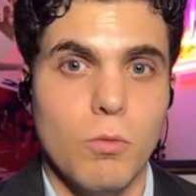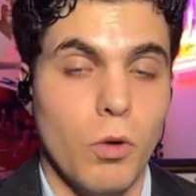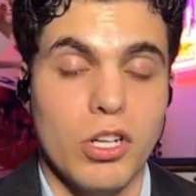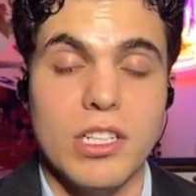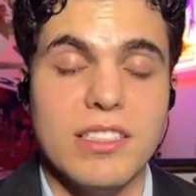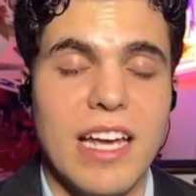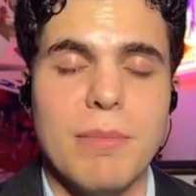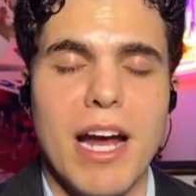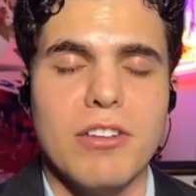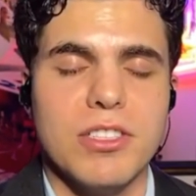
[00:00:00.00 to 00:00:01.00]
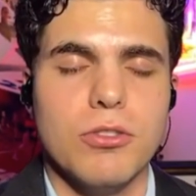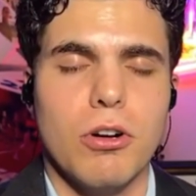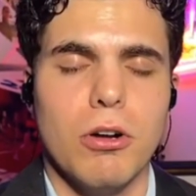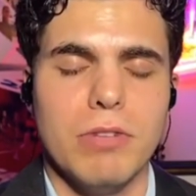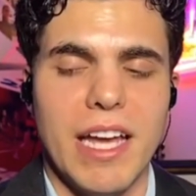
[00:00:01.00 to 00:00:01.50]
We're going to take matters into
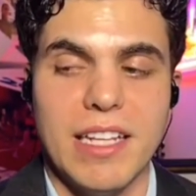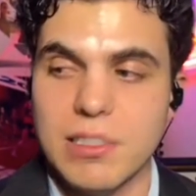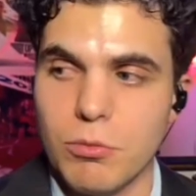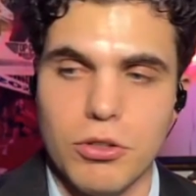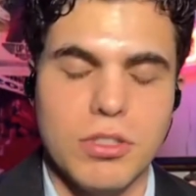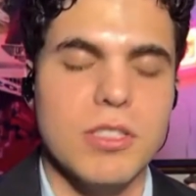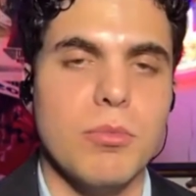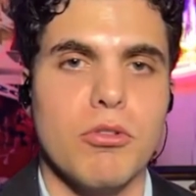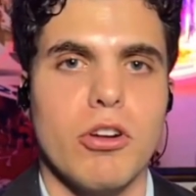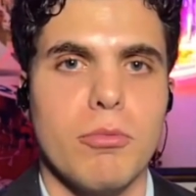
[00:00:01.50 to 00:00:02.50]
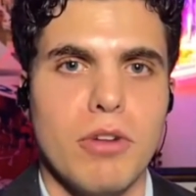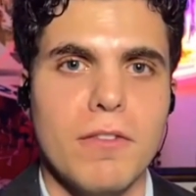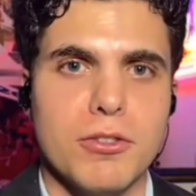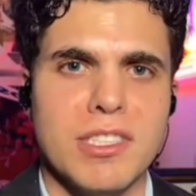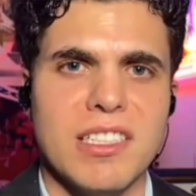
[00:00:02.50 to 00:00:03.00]
our own hands, and we're going to support our
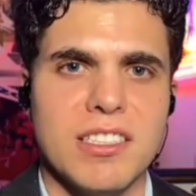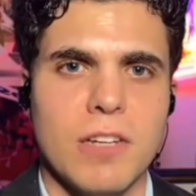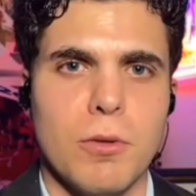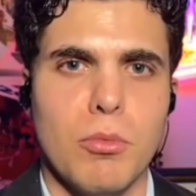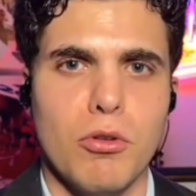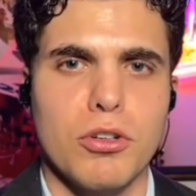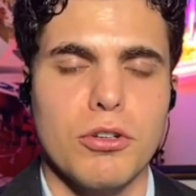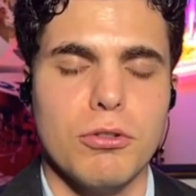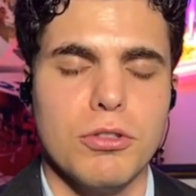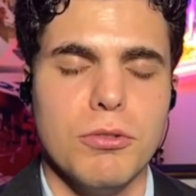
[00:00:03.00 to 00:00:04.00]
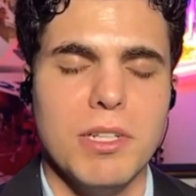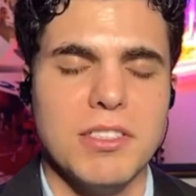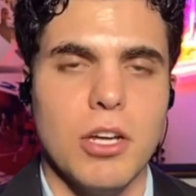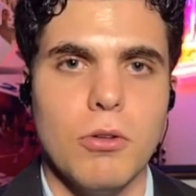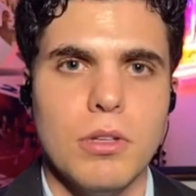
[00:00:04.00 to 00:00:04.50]
brothers at the southern border who are doing
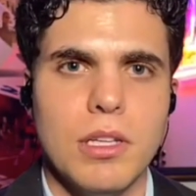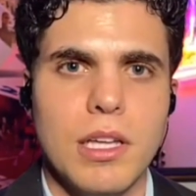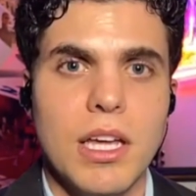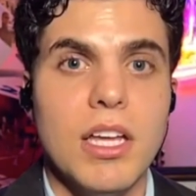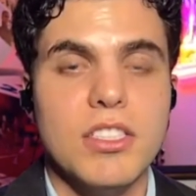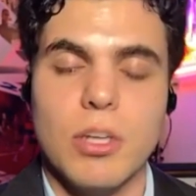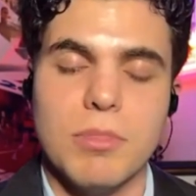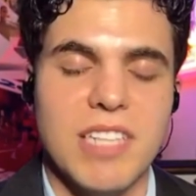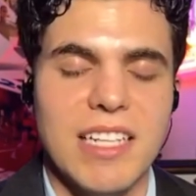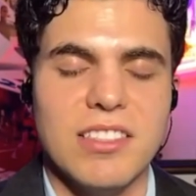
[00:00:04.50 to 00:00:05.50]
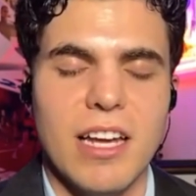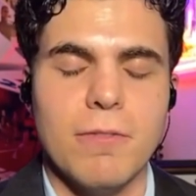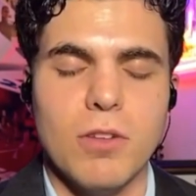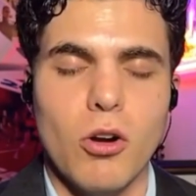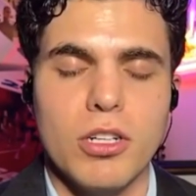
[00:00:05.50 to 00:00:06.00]
so. Some states
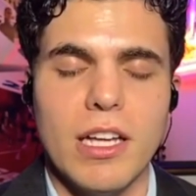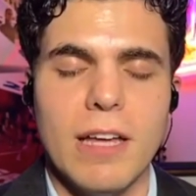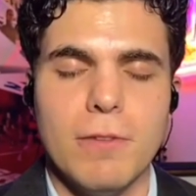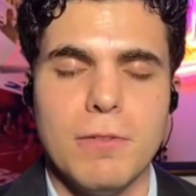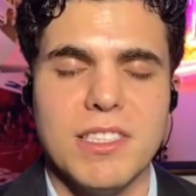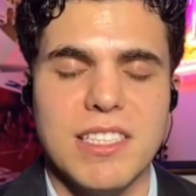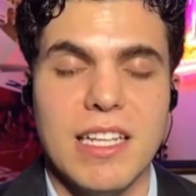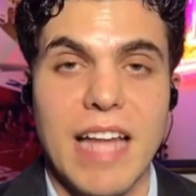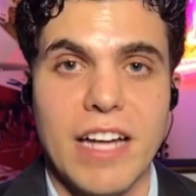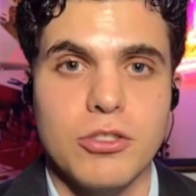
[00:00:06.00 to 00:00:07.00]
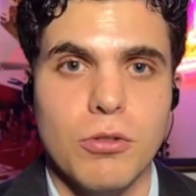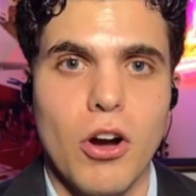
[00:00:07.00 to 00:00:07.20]
like Florida have even sent National